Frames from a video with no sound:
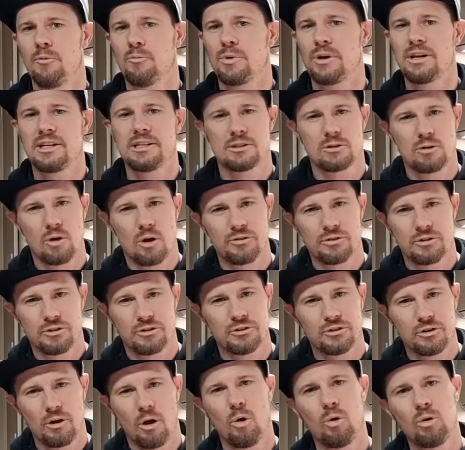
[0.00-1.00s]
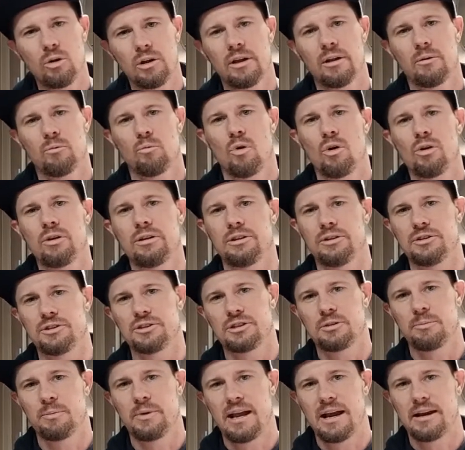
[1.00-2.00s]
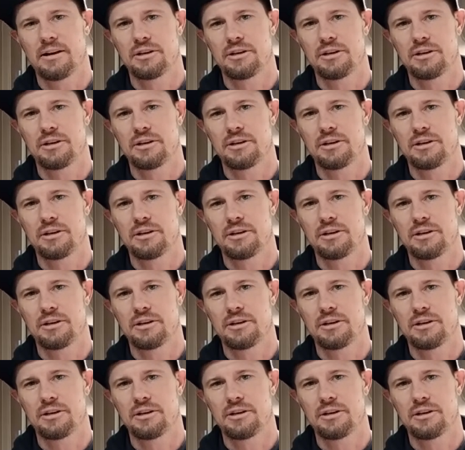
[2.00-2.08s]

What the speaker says: but he's got the solar wattage to be